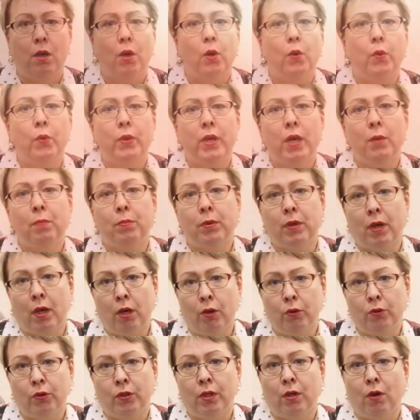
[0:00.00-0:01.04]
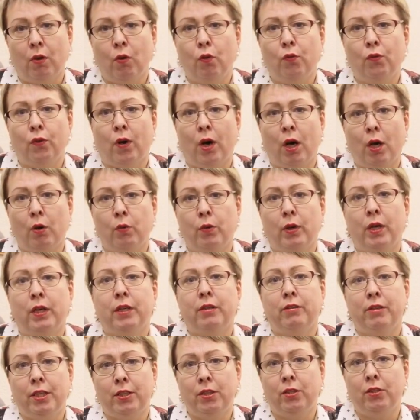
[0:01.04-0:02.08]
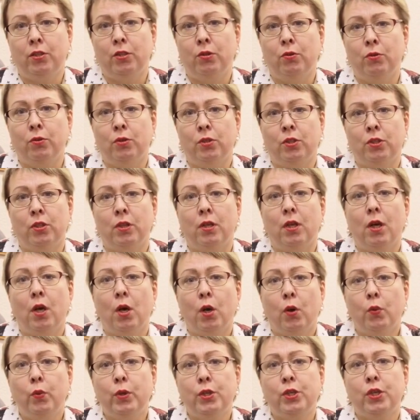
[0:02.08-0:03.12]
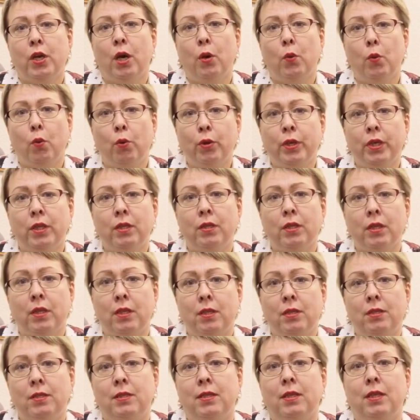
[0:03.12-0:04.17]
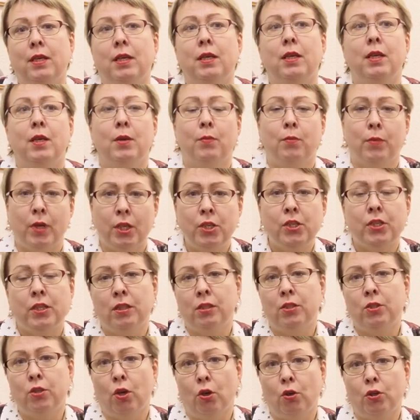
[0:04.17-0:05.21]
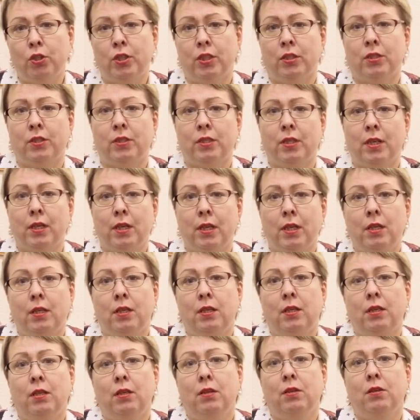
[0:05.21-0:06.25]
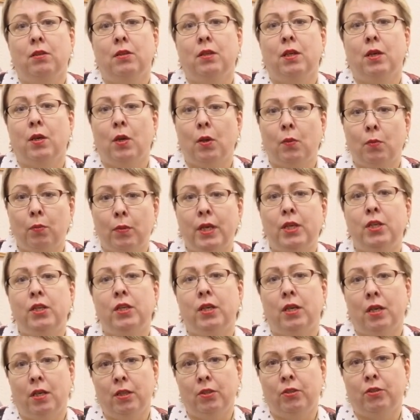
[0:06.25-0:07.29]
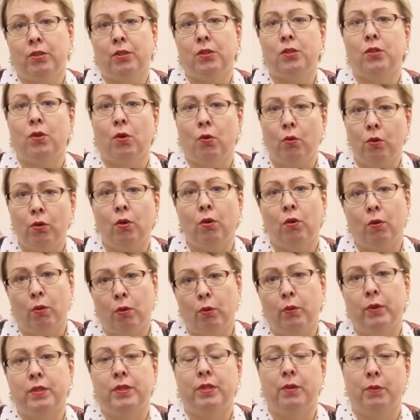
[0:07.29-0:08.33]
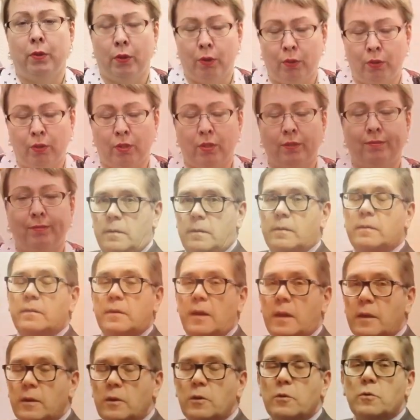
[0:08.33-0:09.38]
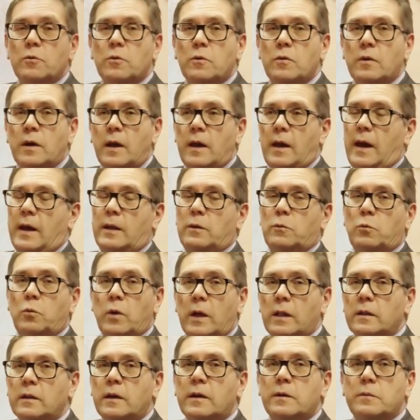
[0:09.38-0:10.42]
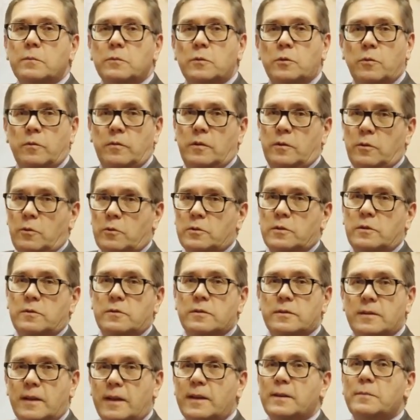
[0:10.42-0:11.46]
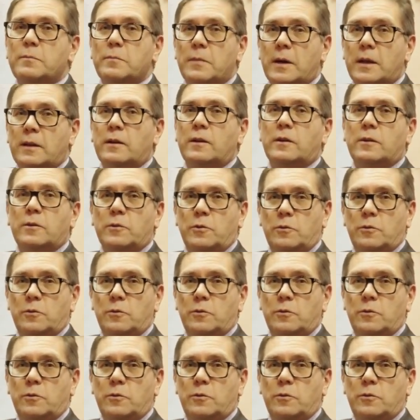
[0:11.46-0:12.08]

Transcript: We are proud of our gratitudes which are working as uh, medical doctors in many countries all over the world. Thank you and welcome to the Northern State Medical